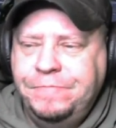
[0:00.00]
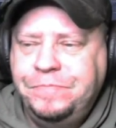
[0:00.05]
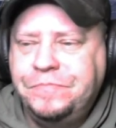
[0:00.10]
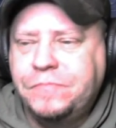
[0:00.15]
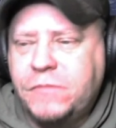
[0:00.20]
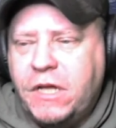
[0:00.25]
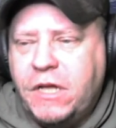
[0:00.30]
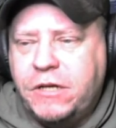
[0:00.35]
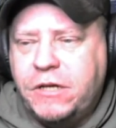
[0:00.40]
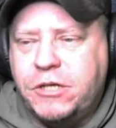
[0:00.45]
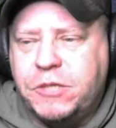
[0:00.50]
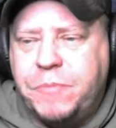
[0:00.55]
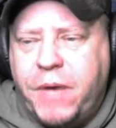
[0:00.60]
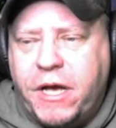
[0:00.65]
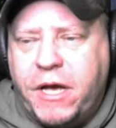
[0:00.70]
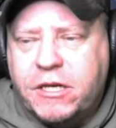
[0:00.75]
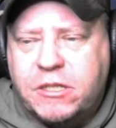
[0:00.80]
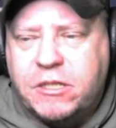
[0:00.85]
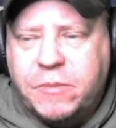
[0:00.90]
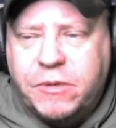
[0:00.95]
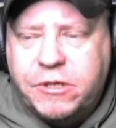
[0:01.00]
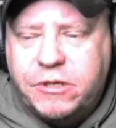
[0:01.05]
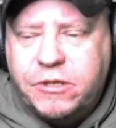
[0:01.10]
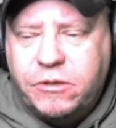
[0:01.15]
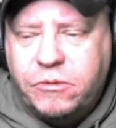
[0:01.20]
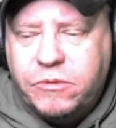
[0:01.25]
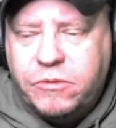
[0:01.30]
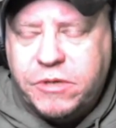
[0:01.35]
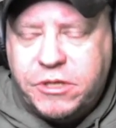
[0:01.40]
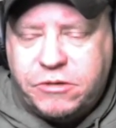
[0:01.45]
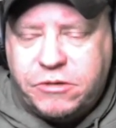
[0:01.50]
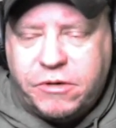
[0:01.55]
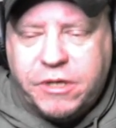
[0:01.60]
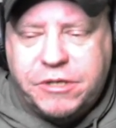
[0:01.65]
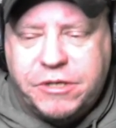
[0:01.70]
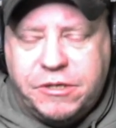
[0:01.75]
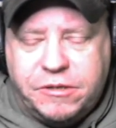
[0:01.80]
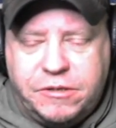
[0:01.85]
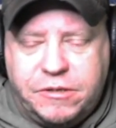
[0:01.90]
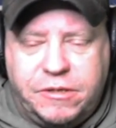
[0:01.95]
They just passed a bunch of new
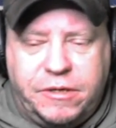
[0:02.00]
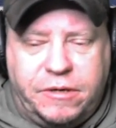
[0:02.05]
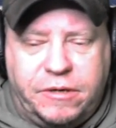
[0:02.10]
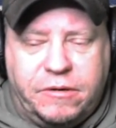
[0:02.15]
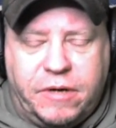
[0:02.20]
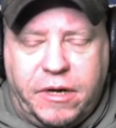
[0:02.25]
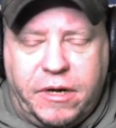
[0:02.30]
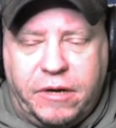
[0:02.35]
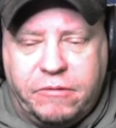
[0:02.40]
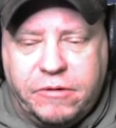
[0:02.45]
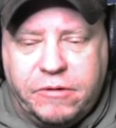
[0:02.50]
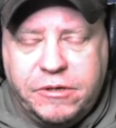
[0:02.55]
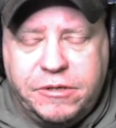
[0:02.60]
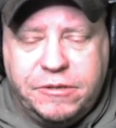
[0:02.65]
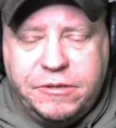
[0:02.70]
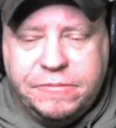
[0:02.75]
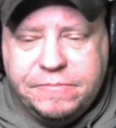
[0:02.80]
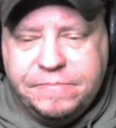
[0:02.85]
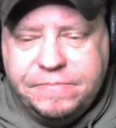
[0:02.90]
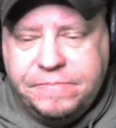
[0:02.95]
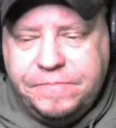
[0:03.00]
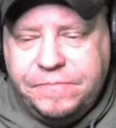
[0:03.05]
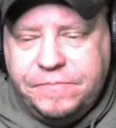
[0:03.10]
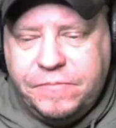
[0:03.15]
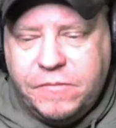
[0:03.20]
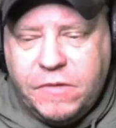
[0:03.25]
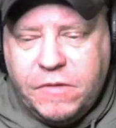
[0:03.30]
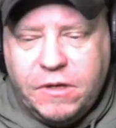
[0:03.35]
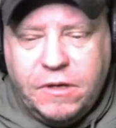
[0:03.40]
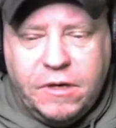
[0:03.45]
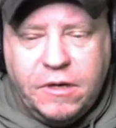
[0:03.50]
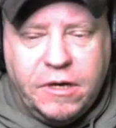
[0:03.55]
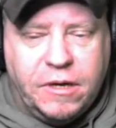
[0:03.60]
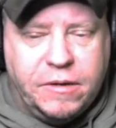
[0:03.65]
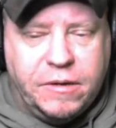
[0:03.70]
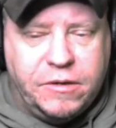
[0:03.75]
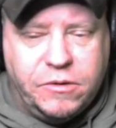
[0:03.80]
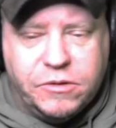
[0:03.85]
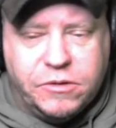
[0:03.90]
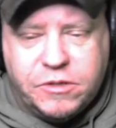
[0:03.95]
restrictions here in Anchorage.
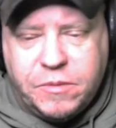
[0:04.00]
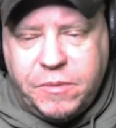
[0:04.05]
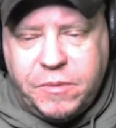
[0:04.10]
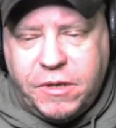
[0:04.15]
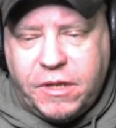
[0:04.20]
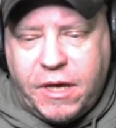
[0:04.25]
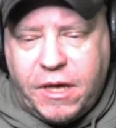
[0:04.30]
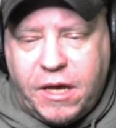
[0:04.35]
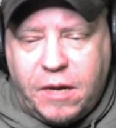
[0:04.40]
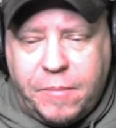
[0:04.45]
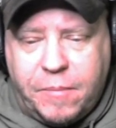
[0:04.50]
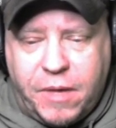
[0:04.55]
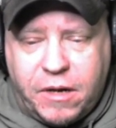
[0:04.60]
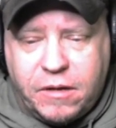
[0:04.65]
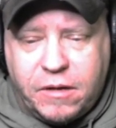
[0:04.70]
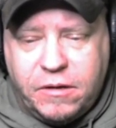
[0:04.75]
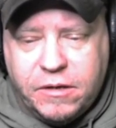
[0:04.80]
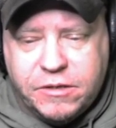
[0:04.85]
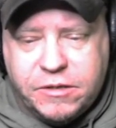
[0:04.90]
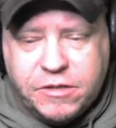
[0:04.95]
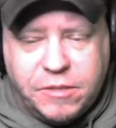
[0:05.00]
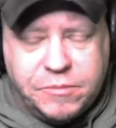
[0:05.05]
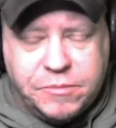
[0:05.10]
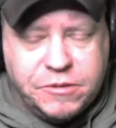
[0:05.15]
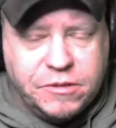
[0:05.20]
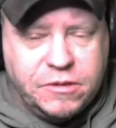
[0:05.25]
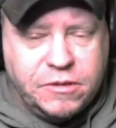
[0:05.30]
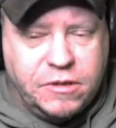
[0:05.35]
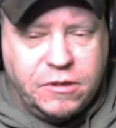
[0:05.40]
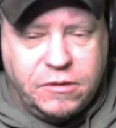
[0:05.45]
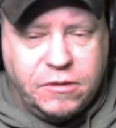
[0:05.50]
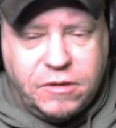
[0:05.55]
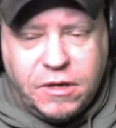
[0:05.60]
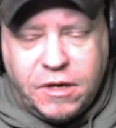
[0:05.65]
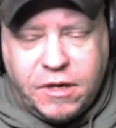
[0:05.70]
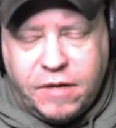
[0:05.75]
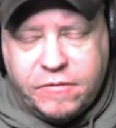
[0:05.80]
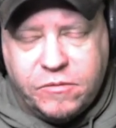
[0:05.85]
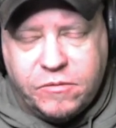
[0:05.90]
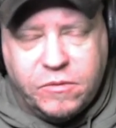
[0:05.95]
It used to be they had a medical exemption that you
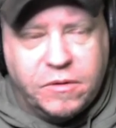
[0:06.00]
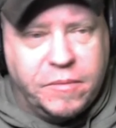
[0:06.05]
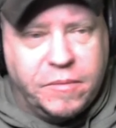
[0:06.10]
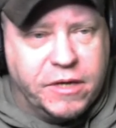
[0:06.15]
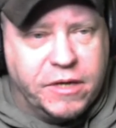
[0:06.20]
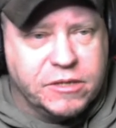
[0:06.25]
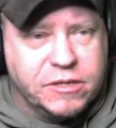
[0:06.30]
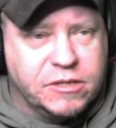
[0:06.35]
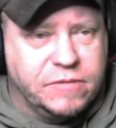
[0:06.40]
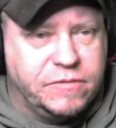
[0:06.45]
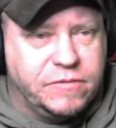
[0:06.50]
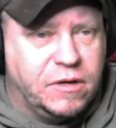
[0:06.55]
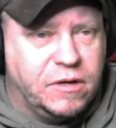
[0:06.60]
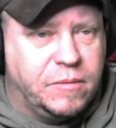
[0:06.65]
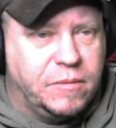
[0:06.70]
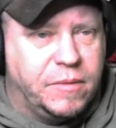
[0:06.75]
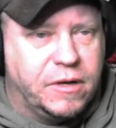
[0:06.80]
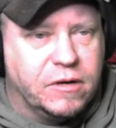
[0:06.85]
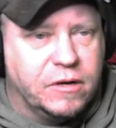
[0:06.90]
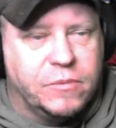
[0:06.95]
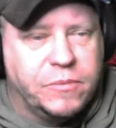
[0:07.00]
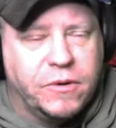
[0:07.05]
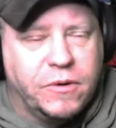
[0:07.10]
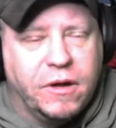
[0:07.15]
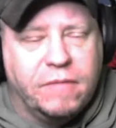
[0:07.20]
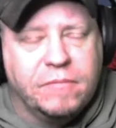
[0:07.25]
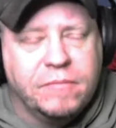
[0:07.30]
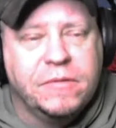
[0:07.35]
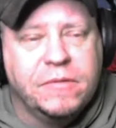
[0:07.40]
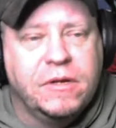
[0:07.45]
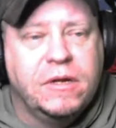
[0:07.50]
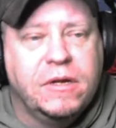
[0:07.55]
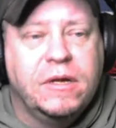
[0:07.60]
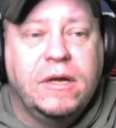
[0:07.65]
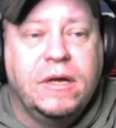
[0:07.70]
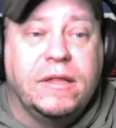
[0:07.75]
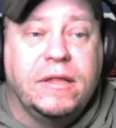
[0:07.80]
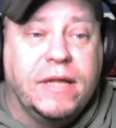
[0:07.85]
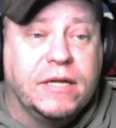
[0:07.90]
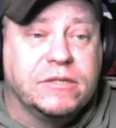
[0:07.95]
didn't have to wear a mask if you had a medical problem.
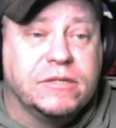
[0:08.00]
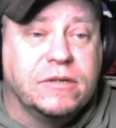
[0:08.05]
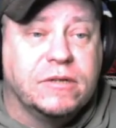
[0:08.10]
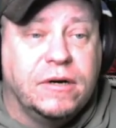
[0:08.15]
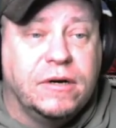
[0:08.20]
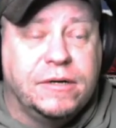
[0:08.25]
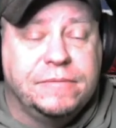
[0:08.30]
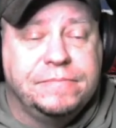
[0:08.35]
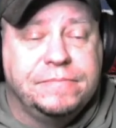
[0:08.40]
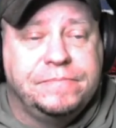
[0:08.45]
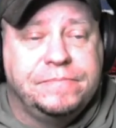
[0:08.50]
That's gone.